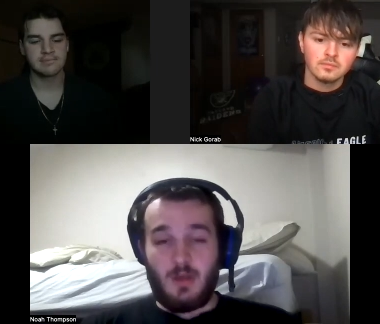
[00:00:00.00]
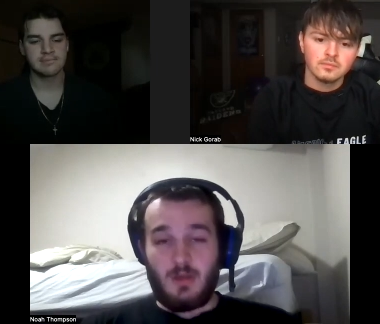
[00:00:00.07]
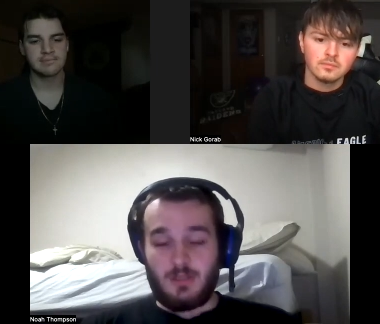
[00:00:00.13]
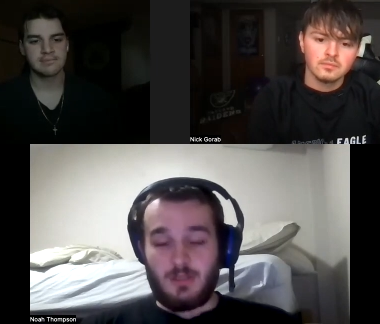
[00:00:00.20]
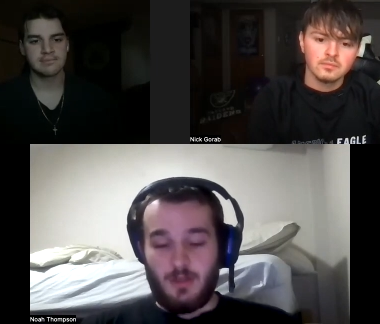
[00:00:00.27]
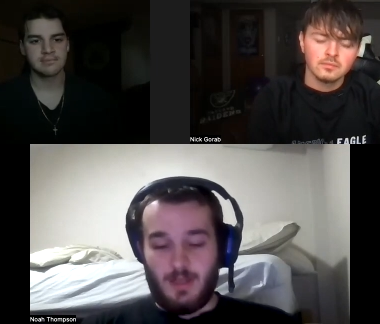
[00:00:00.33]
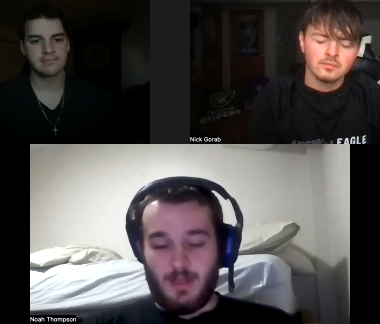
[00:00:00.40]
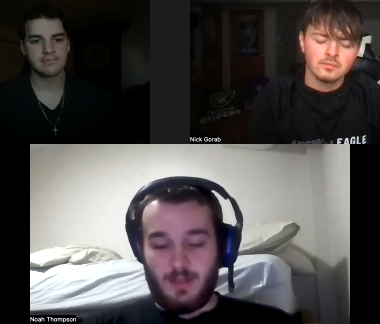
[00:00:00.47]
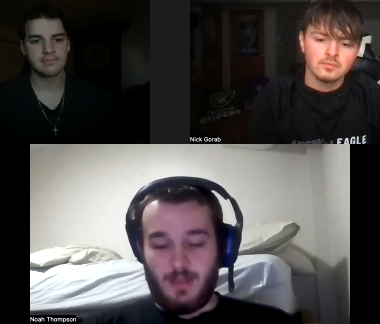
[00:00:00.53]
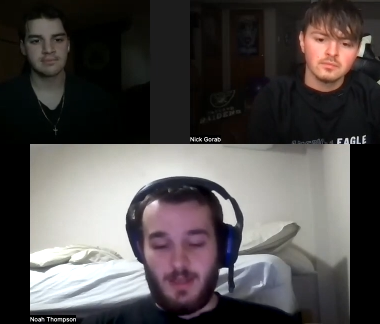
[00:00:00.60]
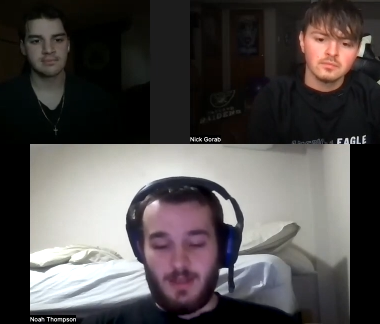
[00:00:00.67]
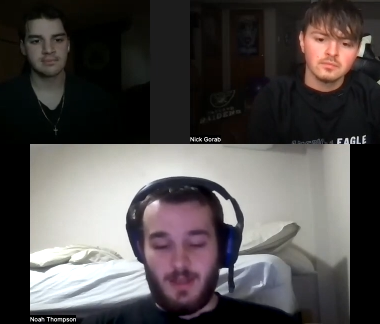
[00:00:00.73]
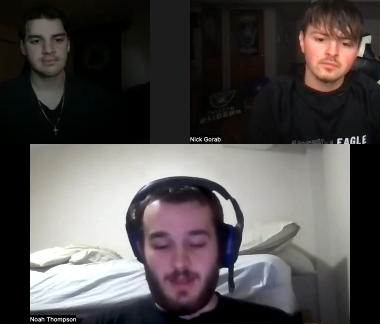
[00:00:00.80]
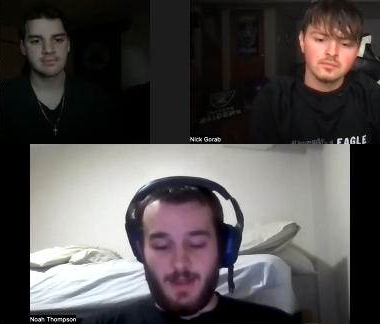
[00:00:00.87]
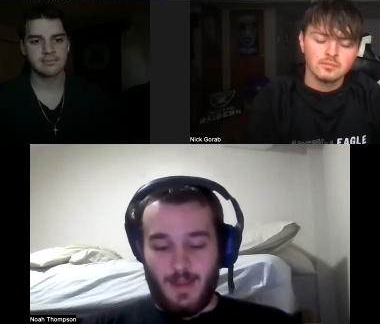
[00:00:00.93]
Speaker 1: So, th-
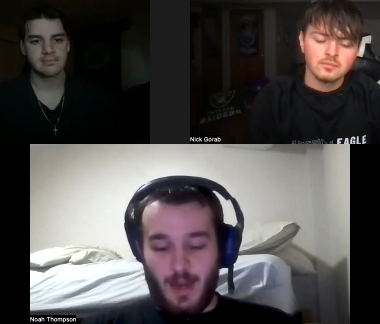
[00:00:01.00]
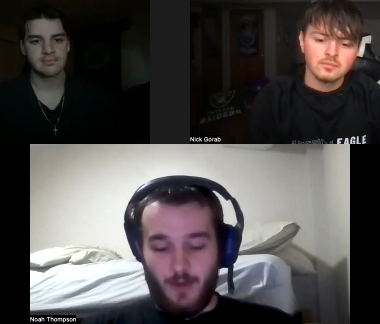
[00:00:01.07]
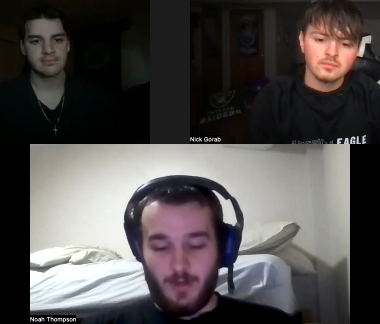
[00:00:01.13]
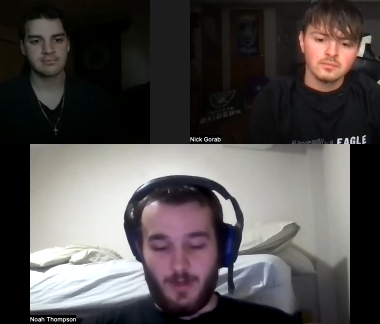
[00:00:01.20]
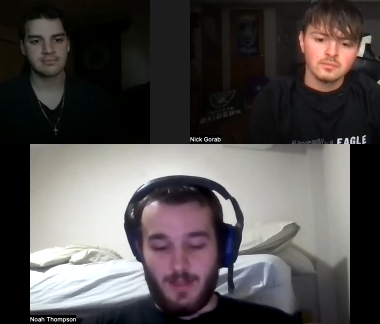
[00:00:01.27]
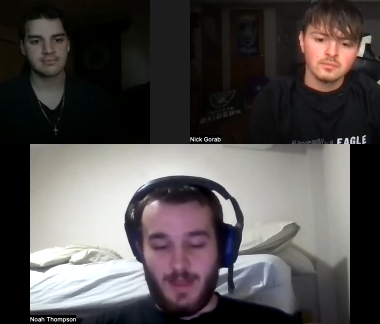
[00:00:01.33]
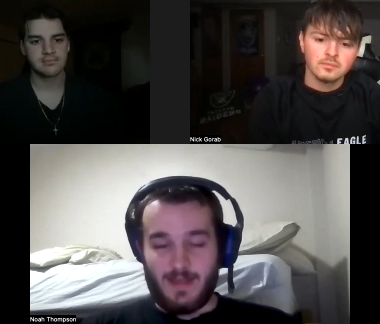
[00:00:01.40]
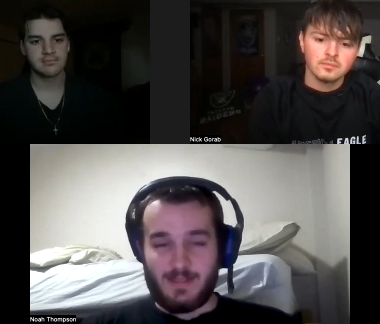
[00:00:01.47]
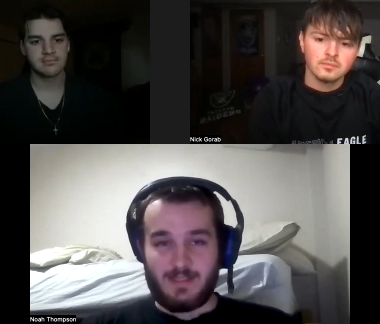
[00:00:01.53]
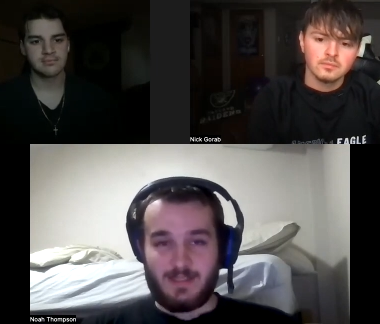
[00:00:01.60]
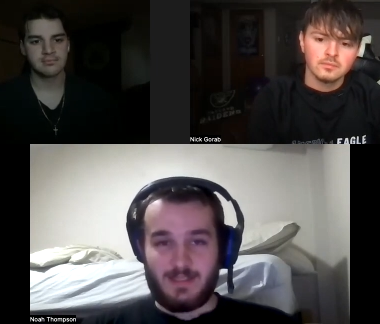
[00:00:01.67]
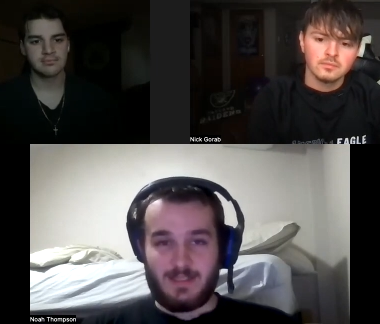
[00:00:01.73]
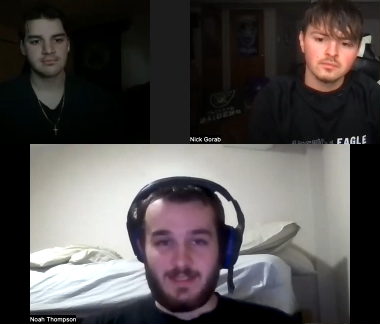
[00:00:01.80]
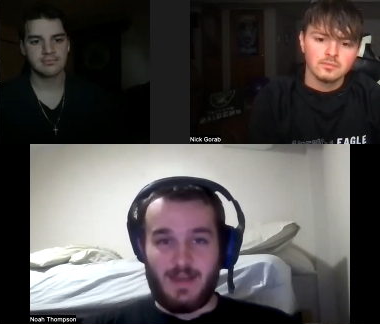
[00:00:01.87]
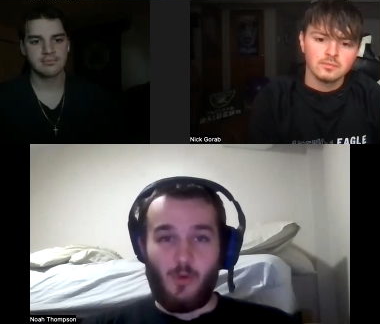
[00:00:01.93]
and then they got rid of that since
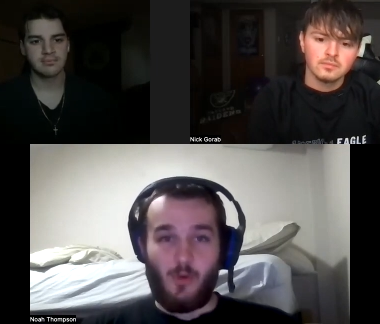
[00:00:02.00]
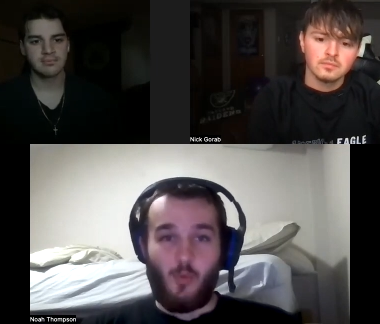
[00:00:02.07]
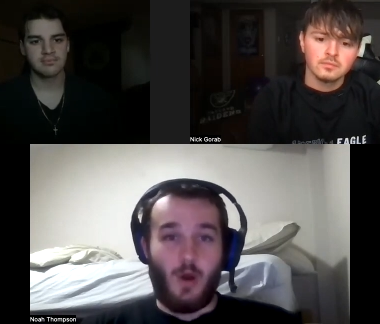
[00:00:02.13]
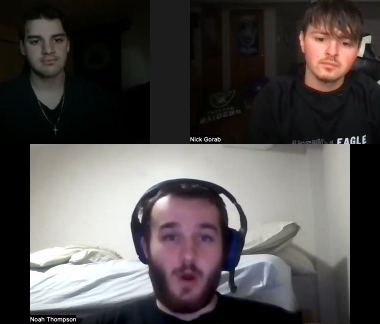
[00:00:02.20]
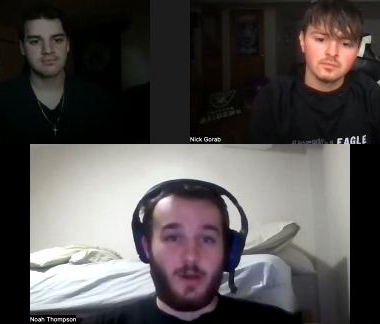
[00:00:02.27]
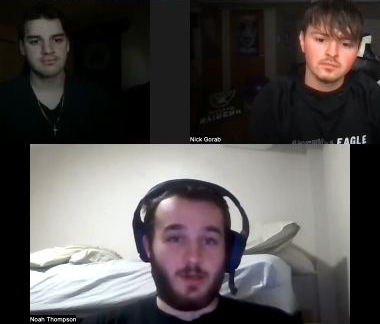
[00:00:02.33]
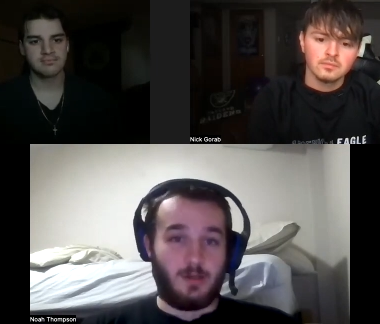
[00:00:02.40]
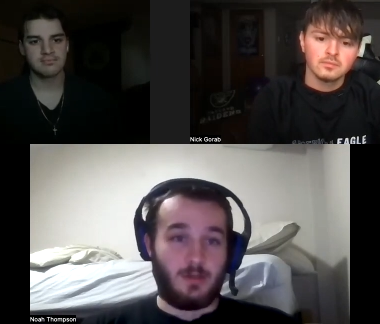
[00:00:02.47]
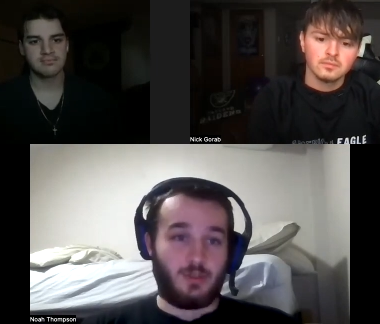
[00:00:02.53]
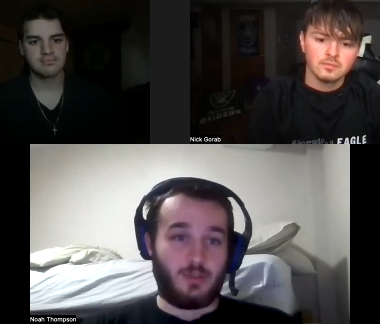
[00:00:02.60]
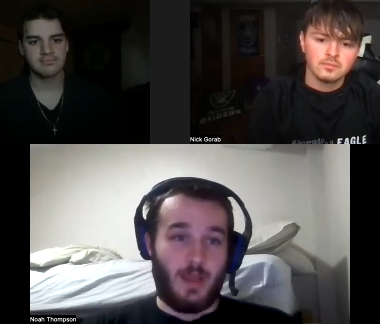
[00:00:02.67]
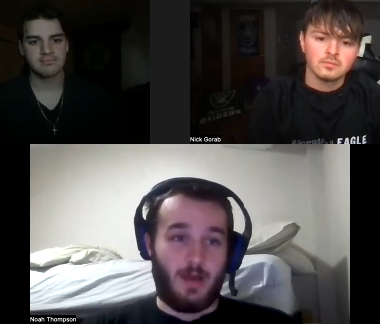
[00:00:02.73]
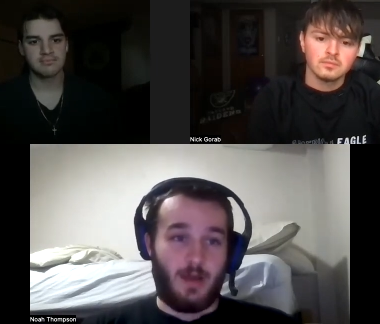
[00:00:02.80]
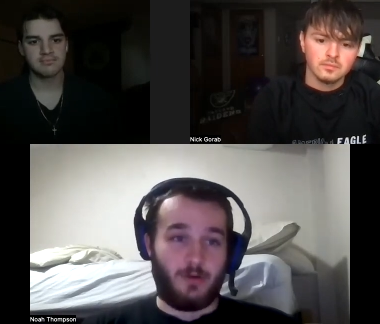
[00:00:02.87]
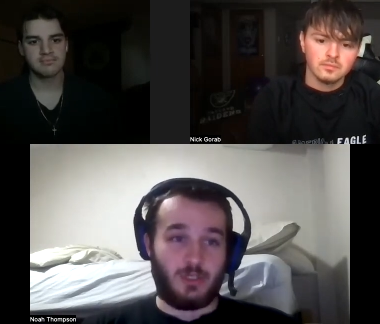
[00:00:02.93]
it's now one
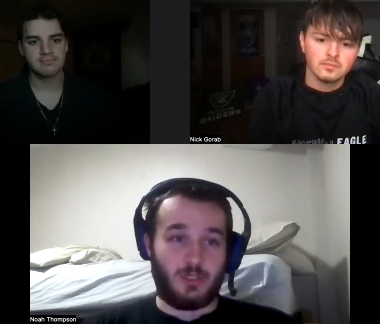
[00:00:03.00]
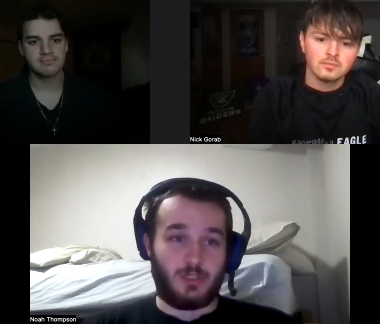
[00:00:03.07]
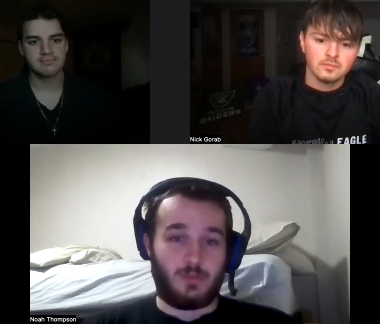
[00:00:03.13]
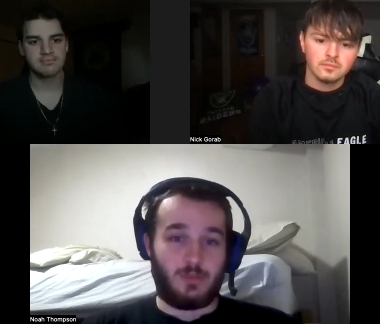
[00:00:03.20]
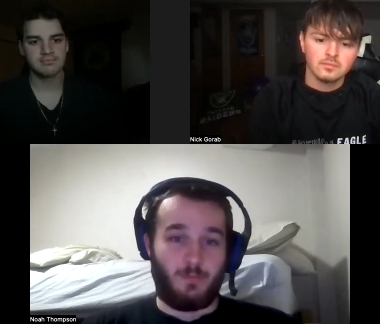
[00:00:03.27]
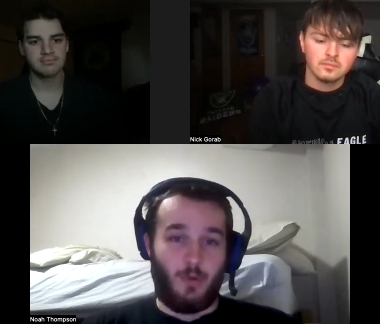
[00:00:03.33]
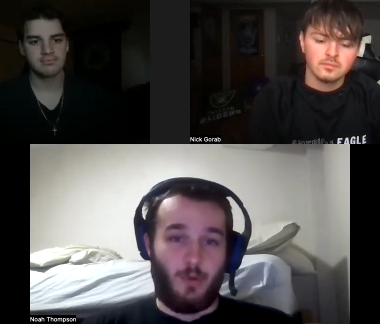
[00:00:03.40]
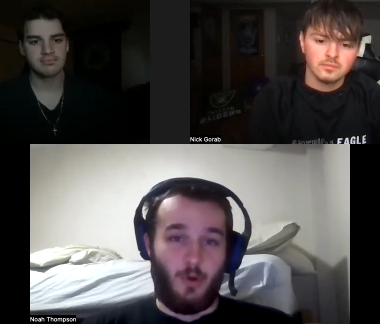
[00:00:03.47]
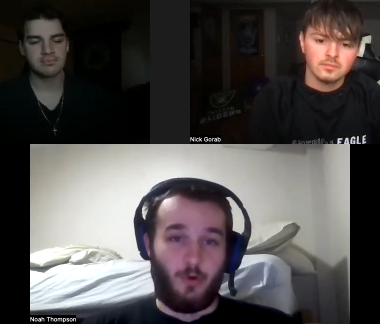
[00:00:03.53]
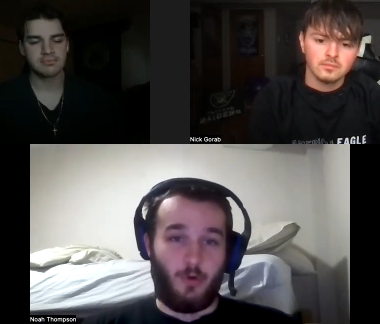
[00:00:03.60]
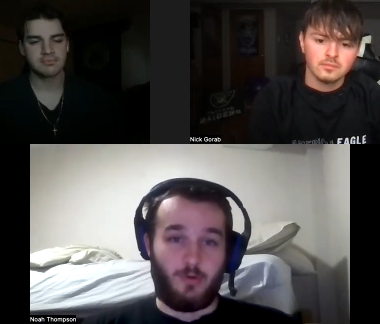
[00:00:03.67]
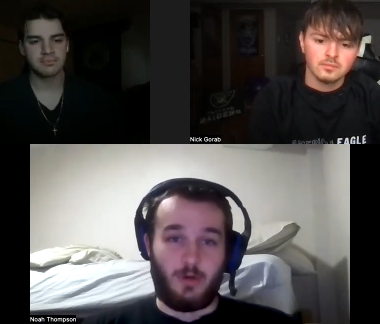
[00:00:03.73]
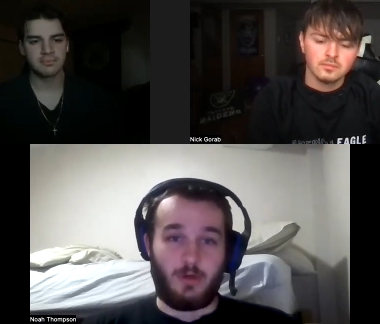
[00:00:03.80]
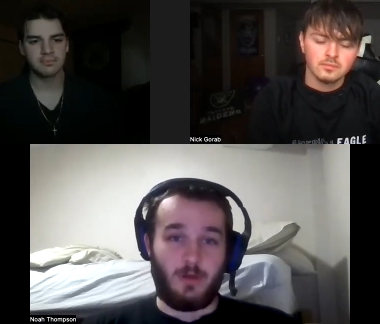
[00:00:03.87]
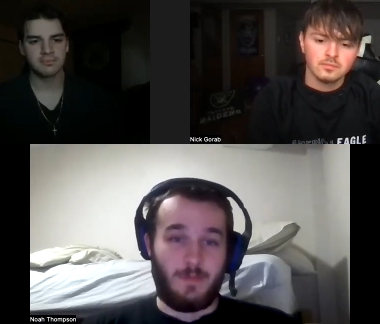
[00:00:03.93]
challenge
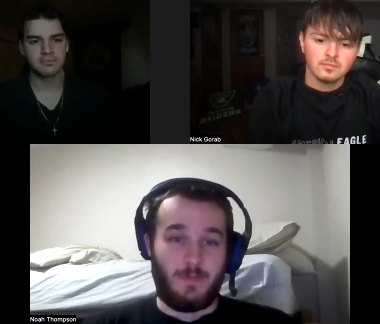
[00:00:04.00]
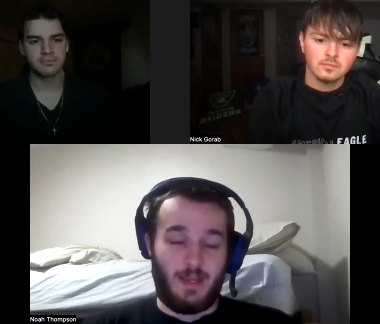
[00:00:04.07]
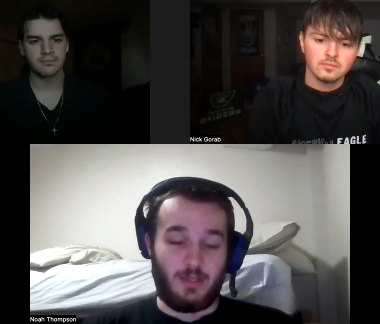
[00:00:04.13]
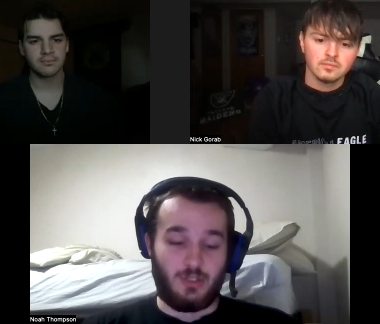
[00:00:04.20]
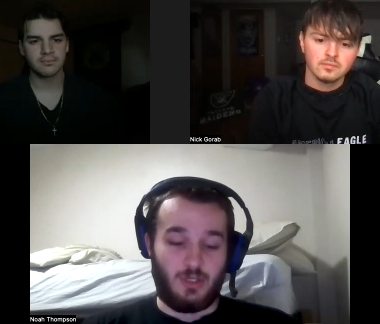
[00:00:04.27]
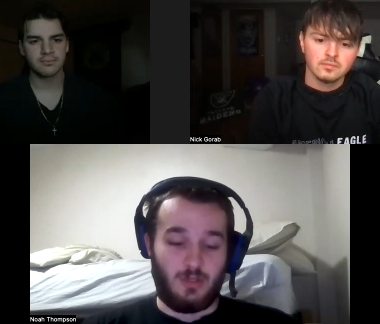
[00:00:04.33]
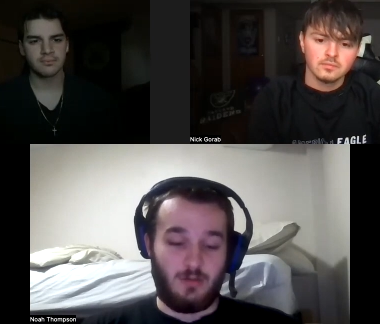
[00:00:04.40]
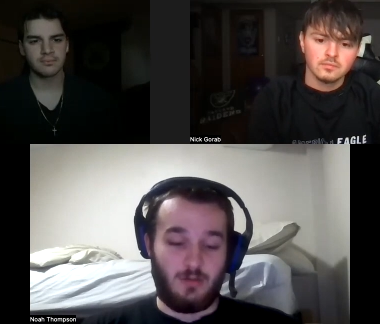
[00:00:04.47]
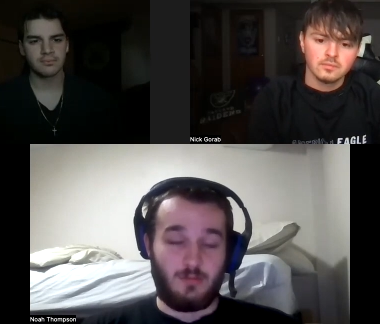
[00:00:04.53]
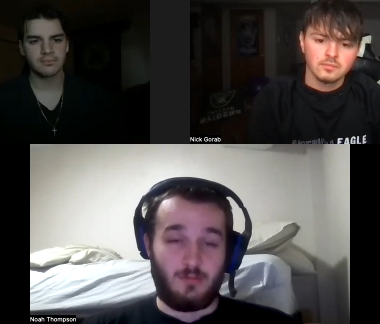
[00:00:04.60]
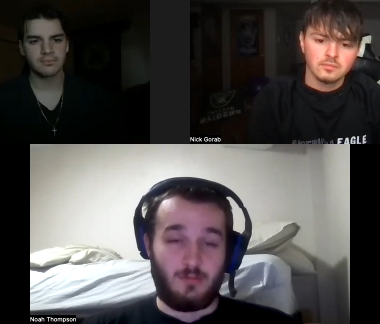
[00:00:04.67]
per elimination,